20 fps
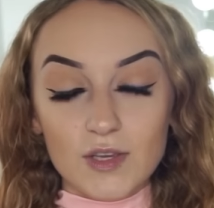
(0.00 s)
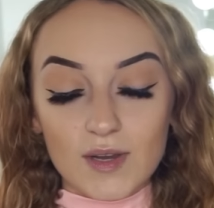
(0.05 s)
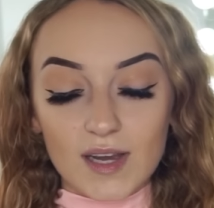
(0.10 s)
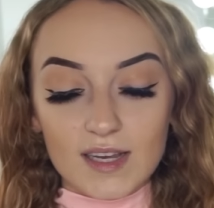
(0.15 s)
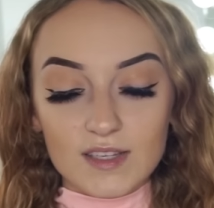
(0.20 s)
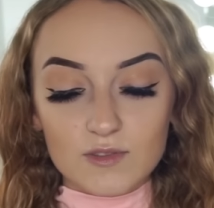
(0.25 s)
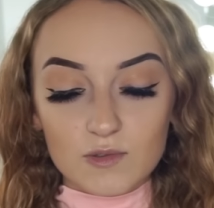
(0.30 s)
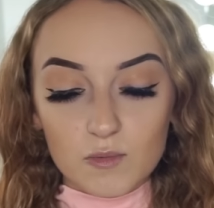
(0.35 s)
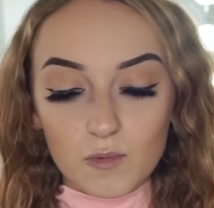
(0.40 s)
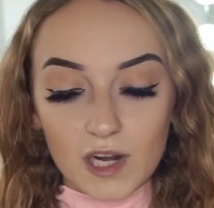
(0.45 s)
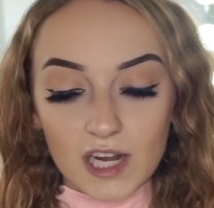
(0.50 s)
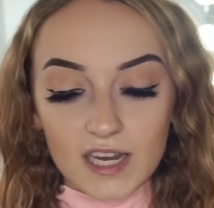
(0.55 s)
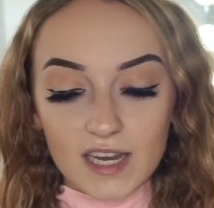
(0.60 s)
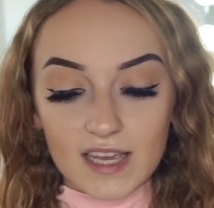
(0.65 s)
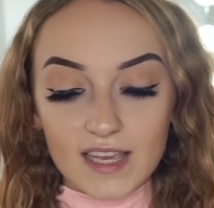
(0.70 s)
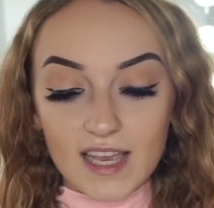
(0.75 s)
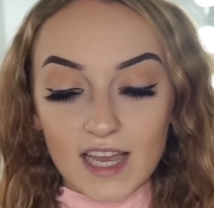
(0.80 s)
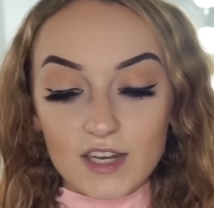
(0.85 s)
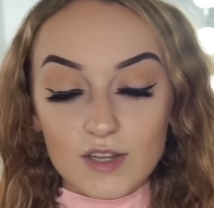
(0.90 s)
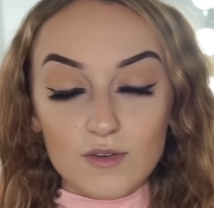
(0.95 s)
guys want.
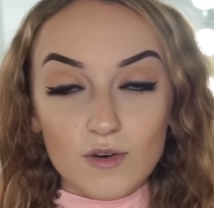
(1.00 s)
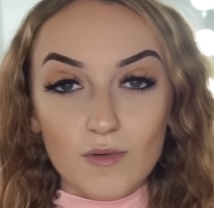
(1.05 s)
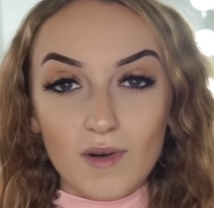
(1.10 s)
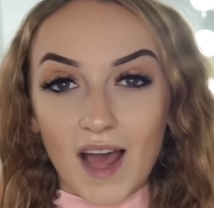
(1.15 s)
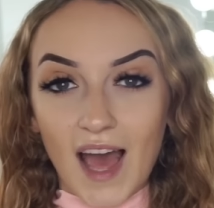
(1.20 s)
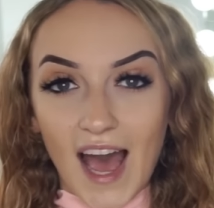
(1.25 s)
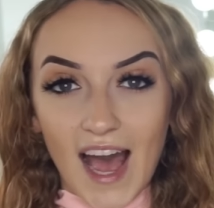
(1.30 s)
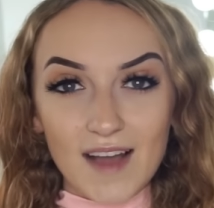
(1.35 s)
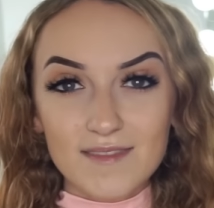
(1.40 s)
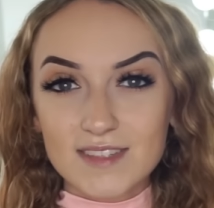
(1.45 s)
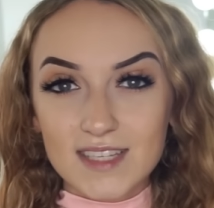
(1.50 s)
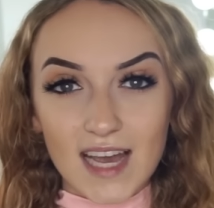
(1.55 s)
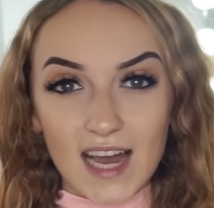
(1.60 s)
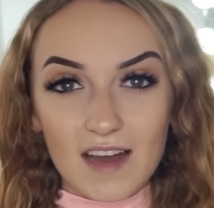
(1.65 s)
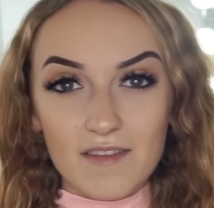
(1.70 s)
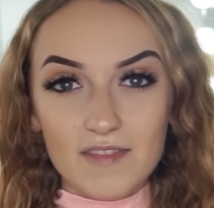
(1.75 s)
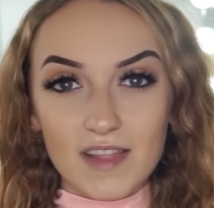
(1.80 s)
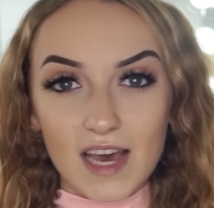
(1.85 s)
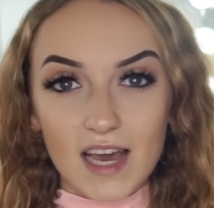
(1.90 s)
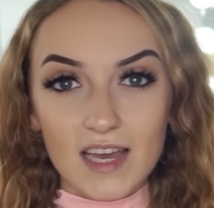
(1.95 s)
Again, you don't have to
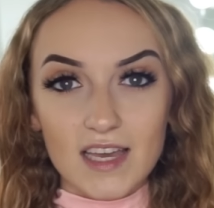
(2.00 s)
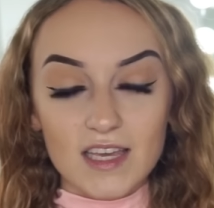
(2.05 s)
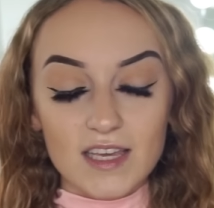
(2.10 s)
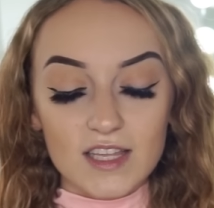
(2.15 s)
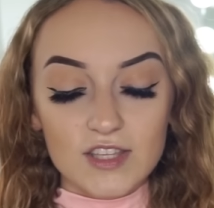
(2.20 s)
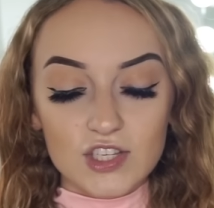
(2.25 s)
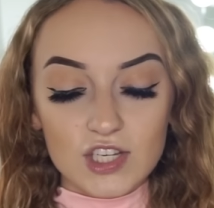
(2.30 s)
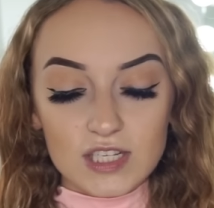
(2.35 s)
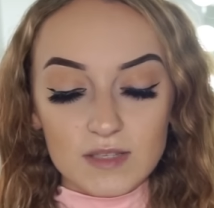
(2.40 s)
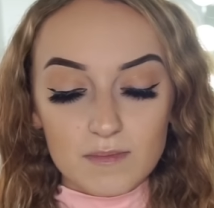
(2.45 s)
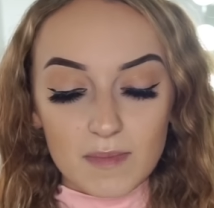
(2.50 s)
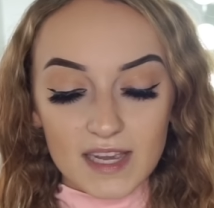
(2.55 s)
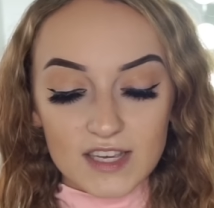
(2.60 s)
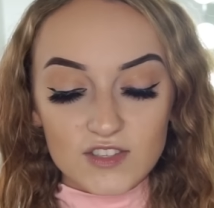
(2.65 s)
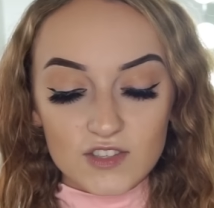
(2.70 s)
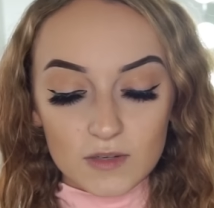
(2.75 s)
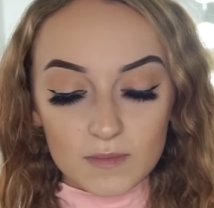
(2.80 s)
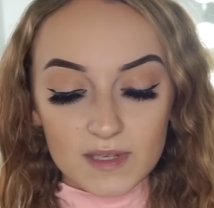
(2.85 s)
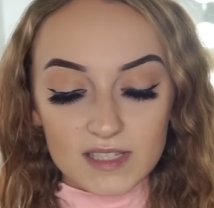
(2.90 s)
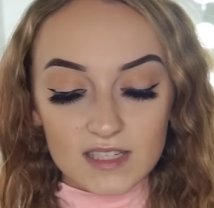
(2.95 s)
have that. It just makes
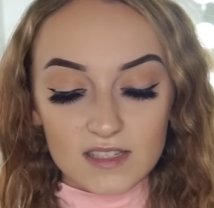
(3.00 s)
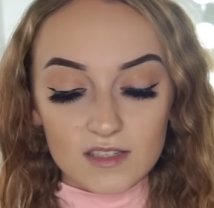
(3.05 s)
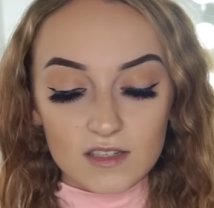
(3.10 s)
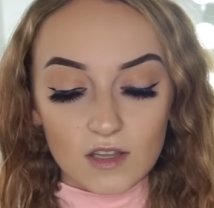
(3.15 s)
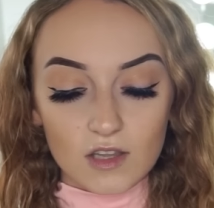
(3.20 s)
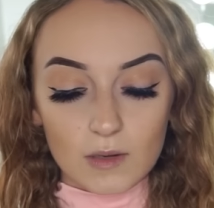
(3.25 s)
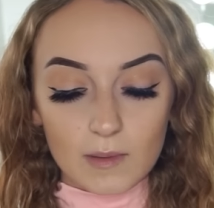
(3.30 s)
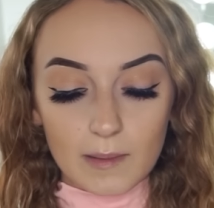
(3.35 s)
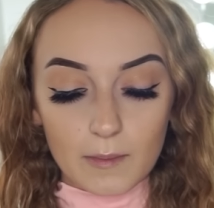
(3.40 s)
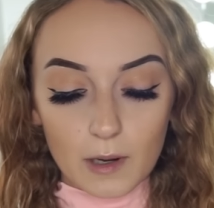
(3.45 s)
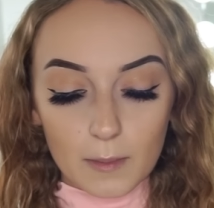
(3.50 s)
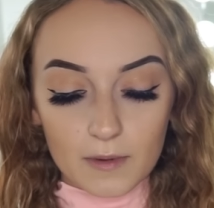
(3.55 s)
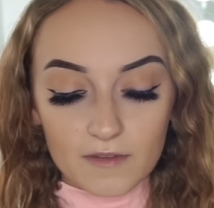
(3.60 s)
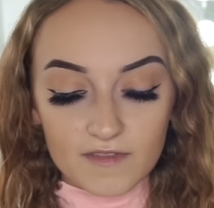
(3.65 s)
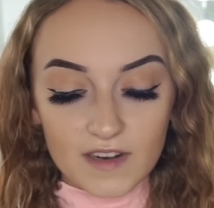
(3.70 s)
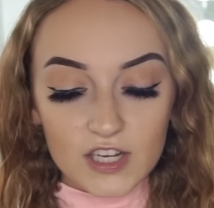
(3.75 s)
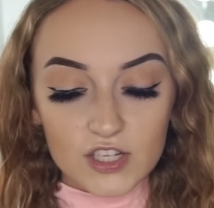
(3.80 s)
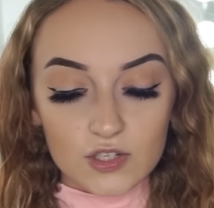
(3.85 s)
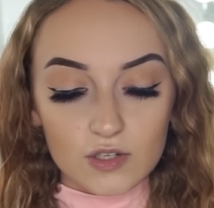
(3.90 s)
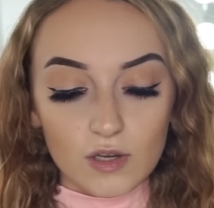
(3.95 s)
your business look a little bit more
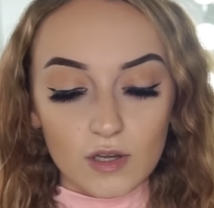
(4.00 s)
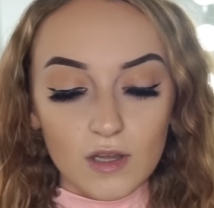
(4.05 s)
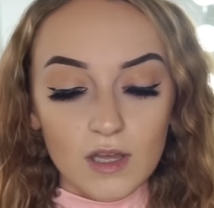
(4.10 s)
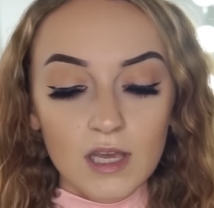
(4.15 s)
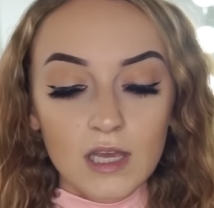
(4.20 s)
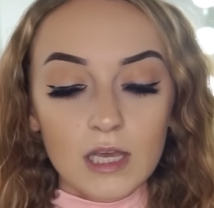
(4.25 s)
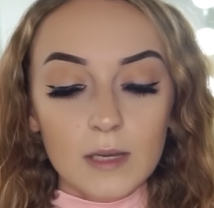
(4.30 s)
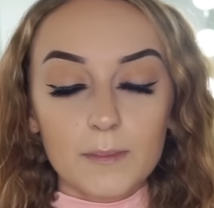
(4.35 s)
professional.